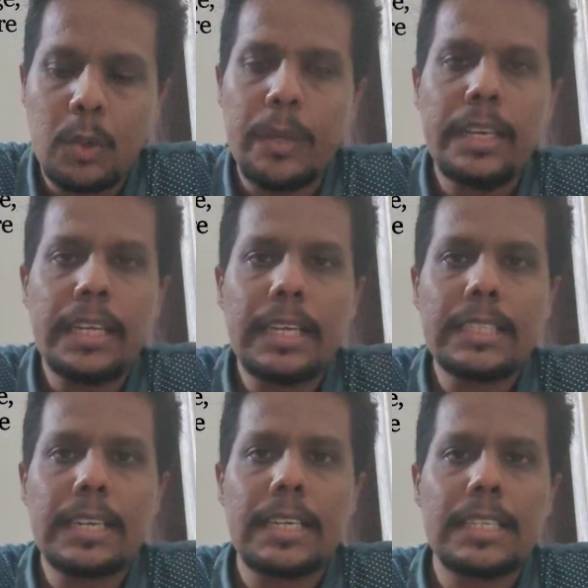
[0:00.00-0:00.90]
to
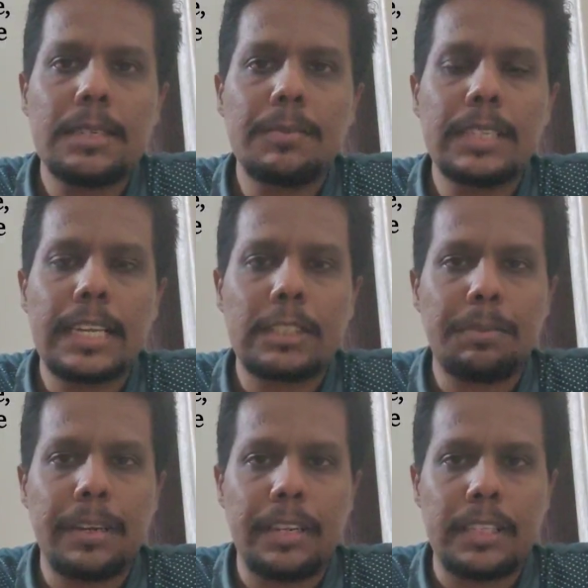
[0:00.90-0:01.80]
increase the consumption
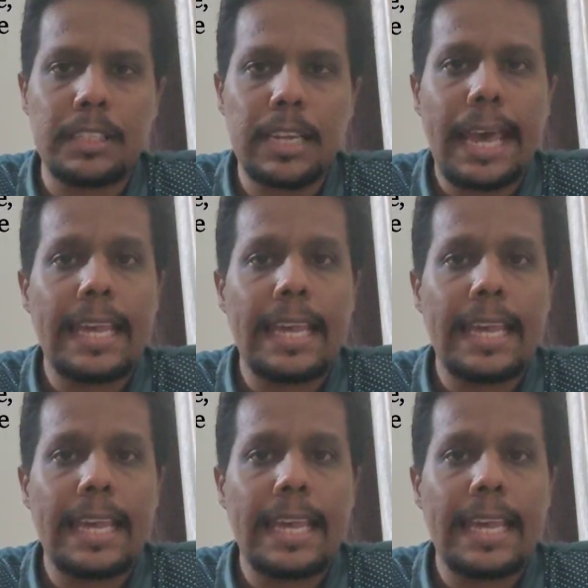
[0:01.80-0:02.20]
expenditure